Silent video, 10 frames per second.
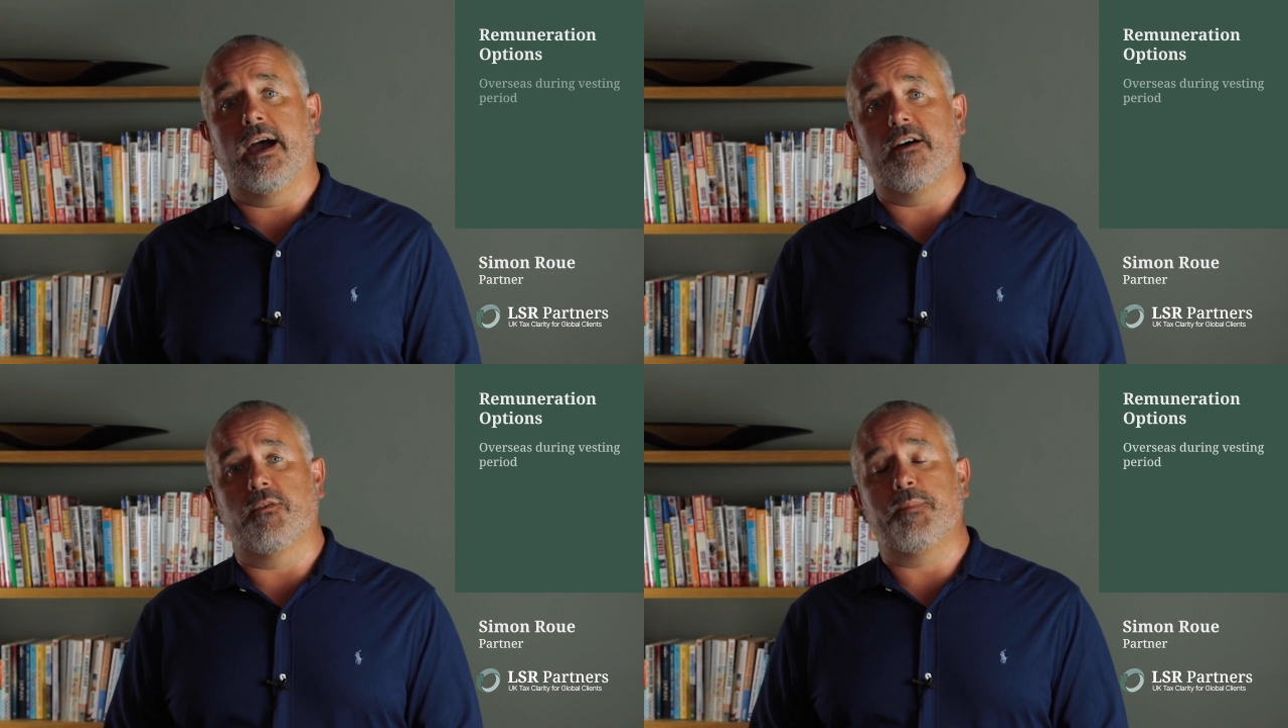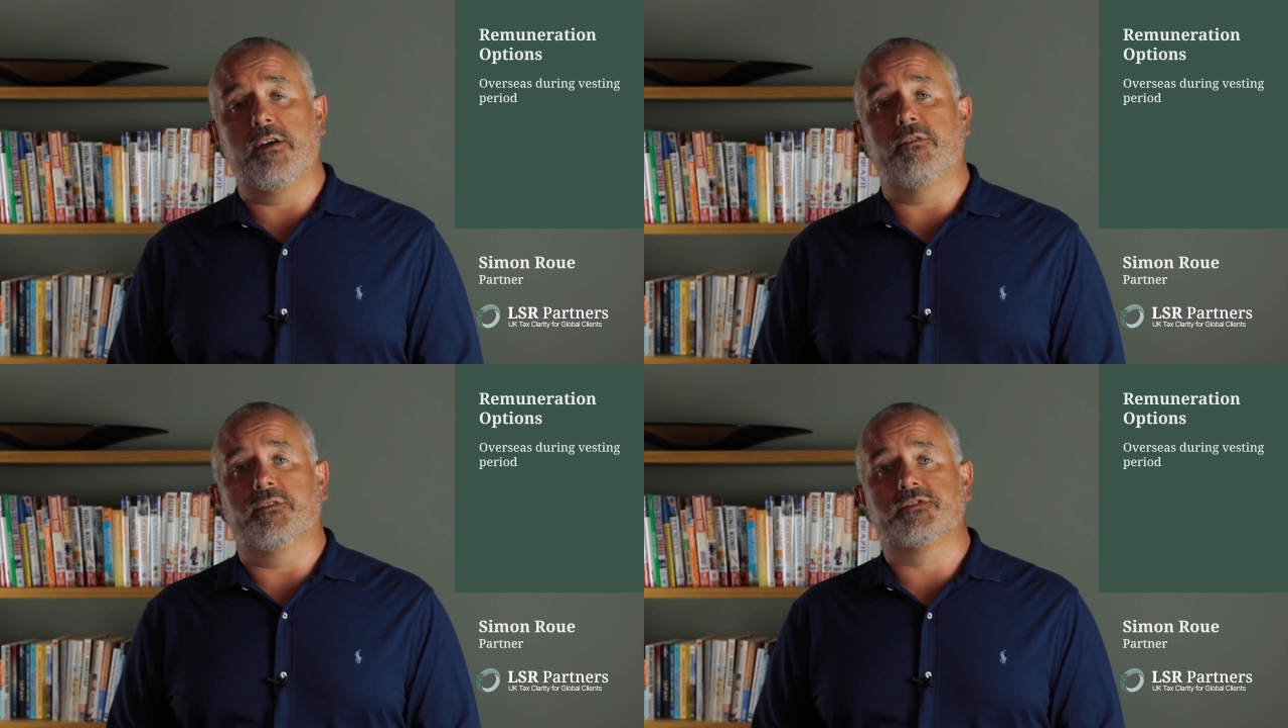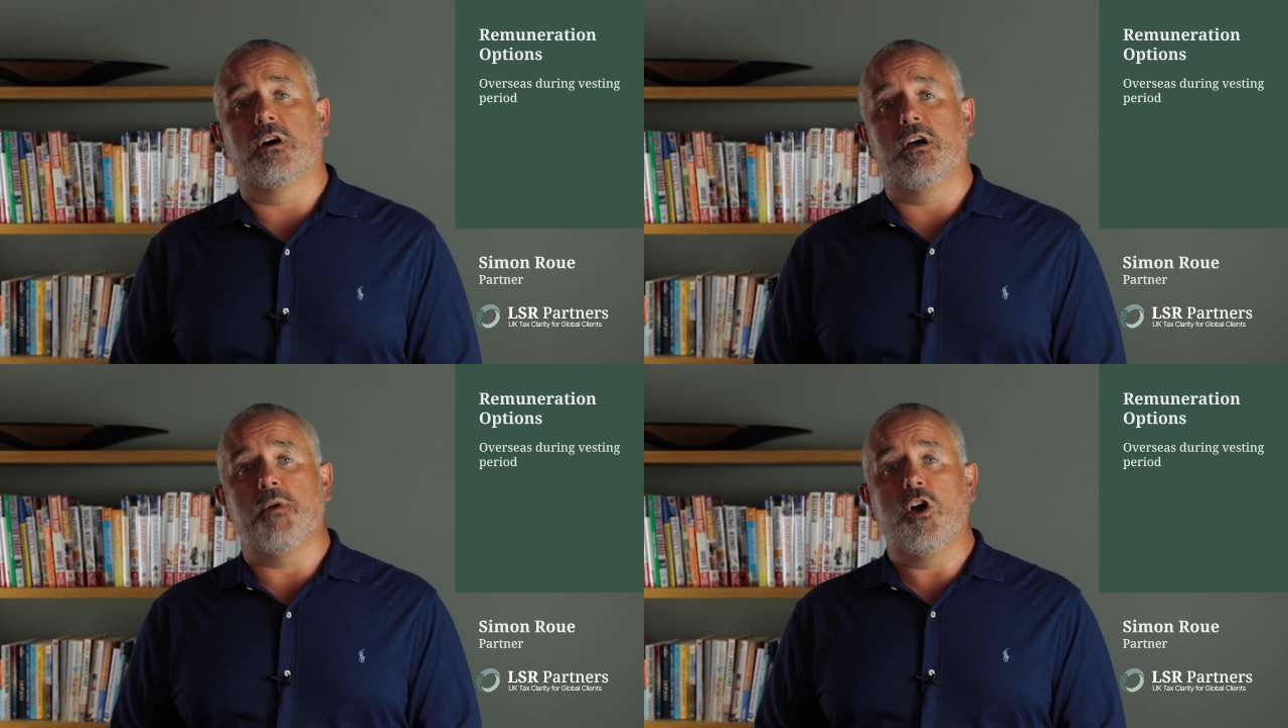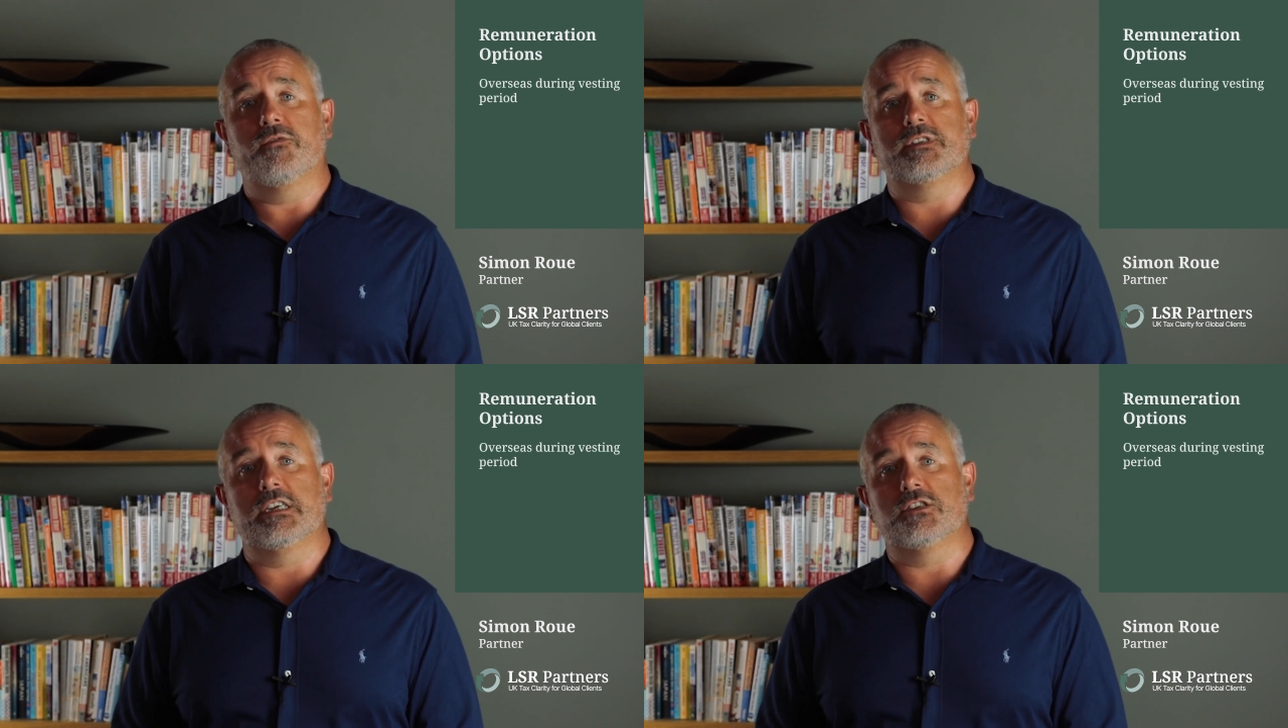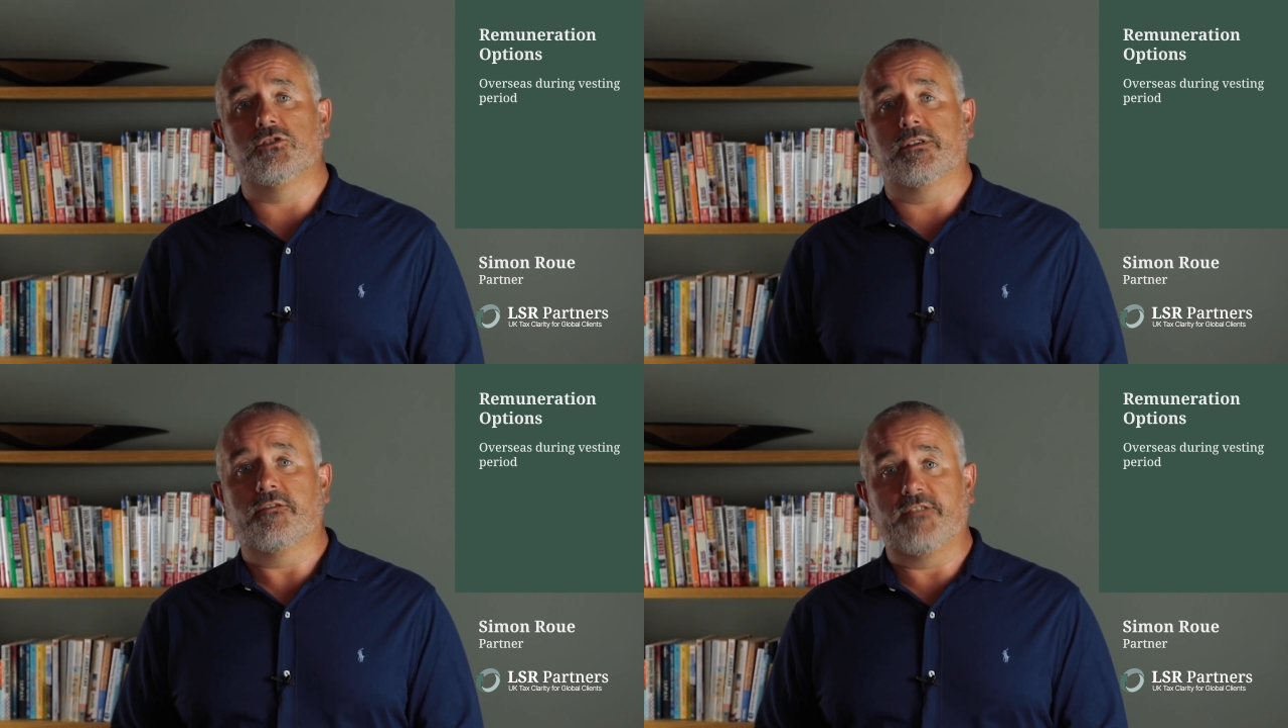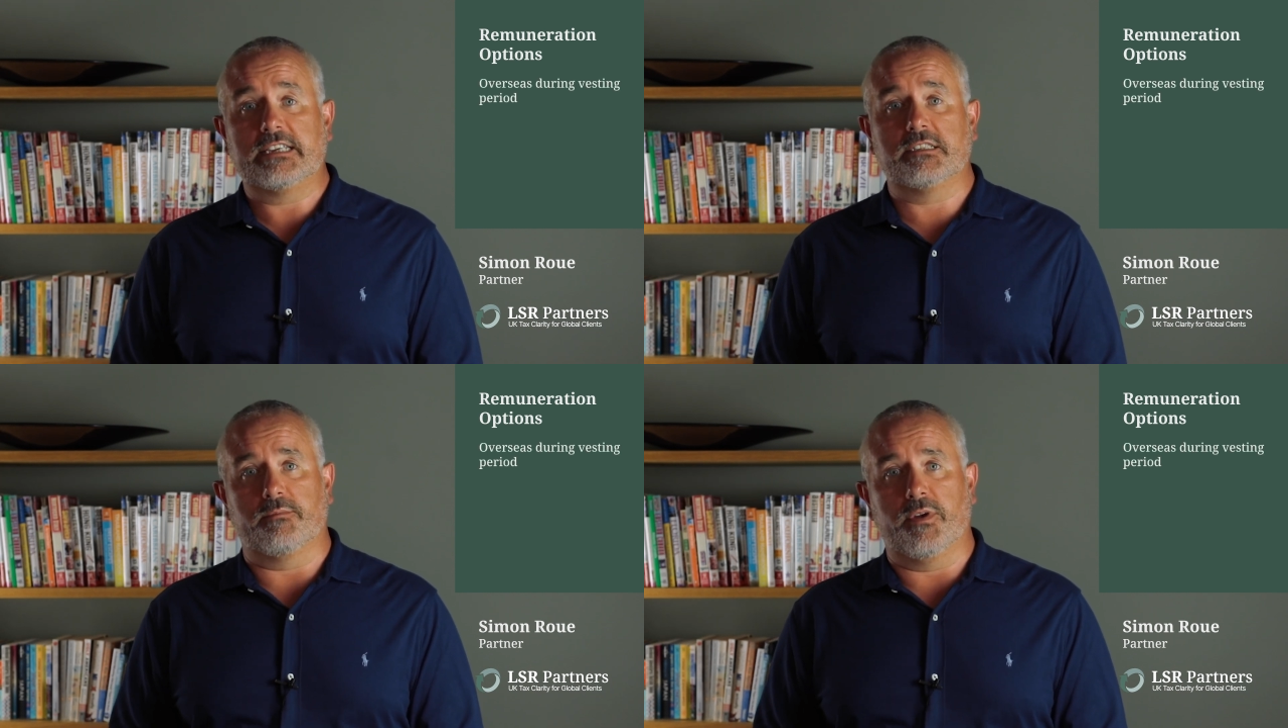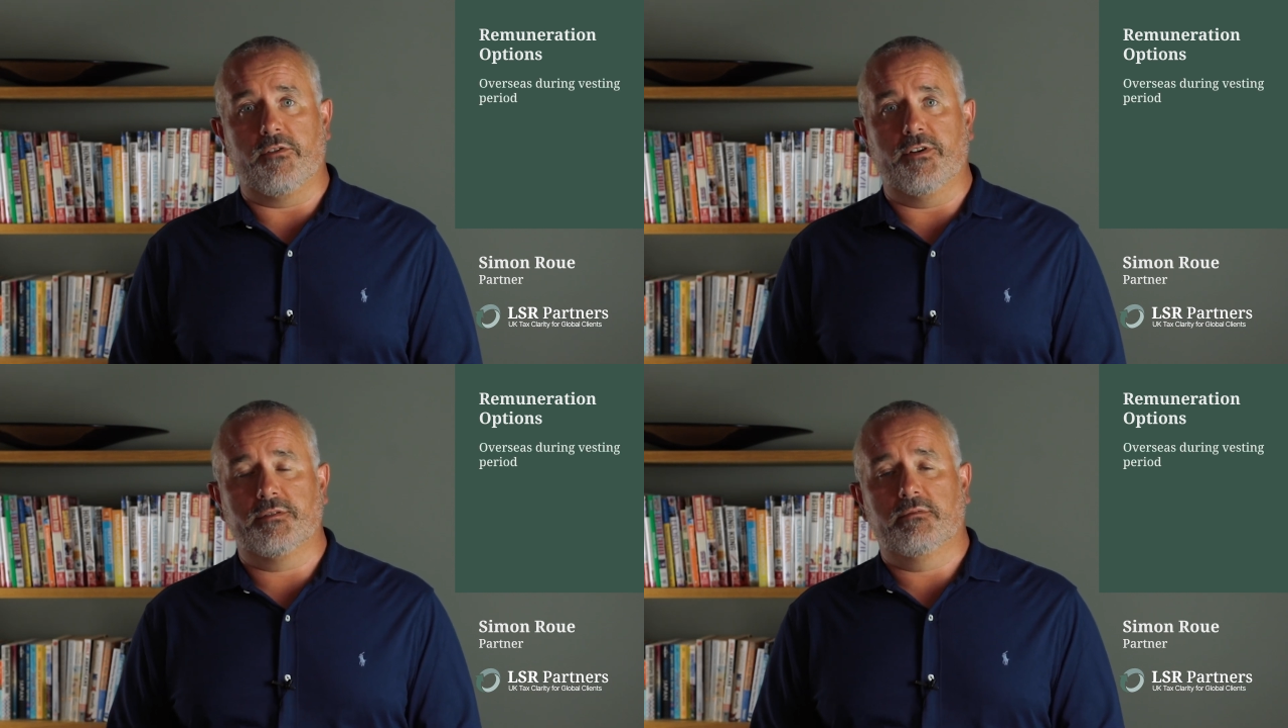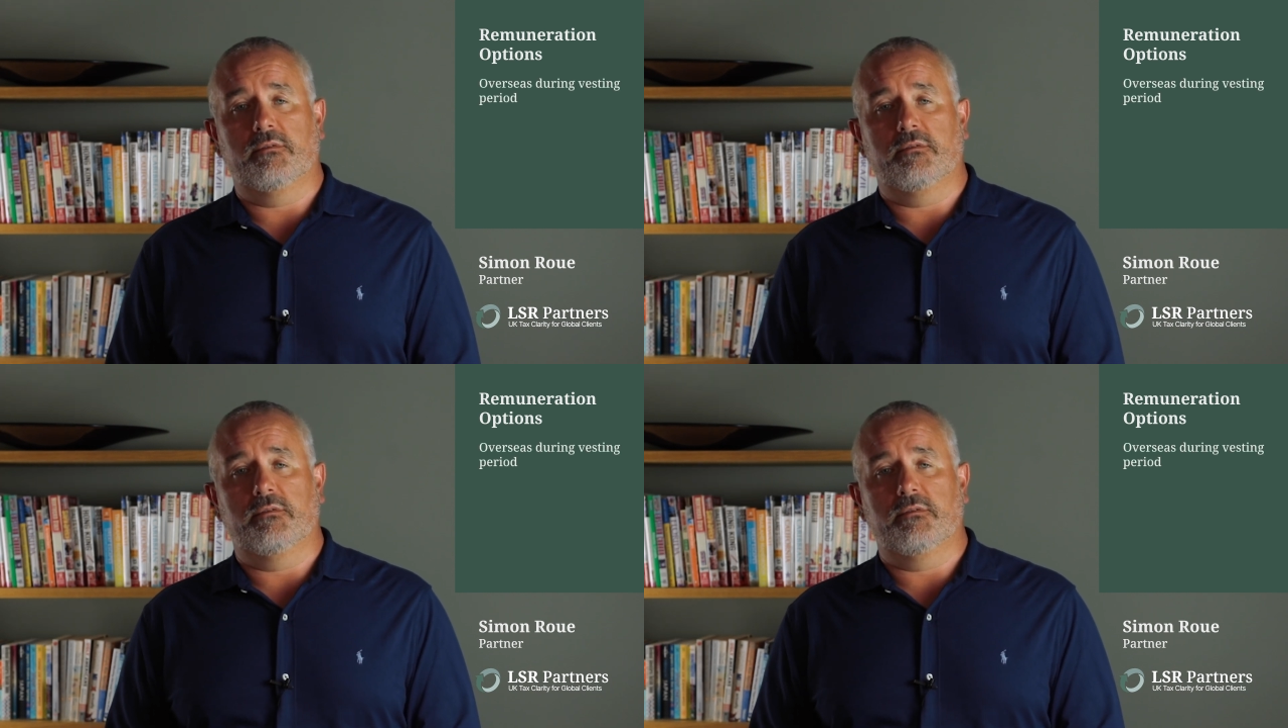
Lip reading: have a period of time overseas during the vesting period.